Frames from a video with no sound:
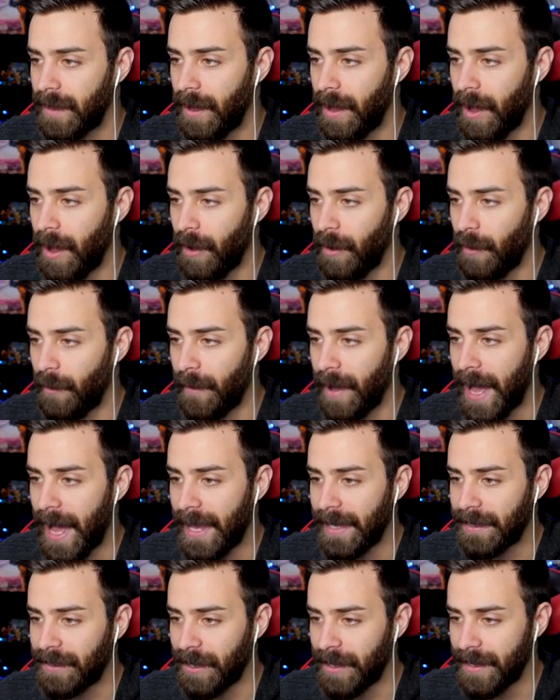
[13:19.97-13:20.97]
Oh
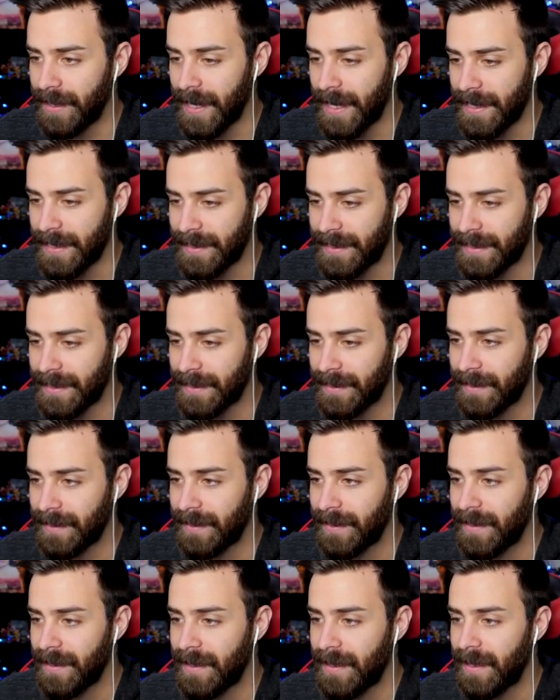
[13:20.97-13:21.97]
my
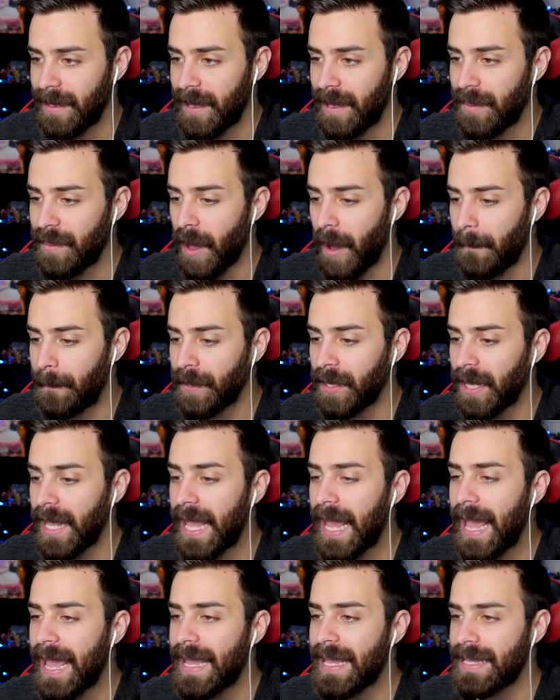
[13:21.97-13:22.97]
goodness. The
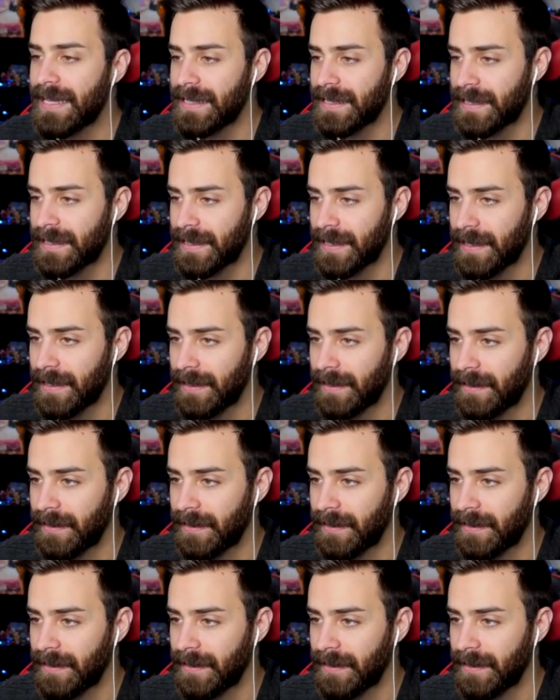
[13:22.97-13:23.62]
plays.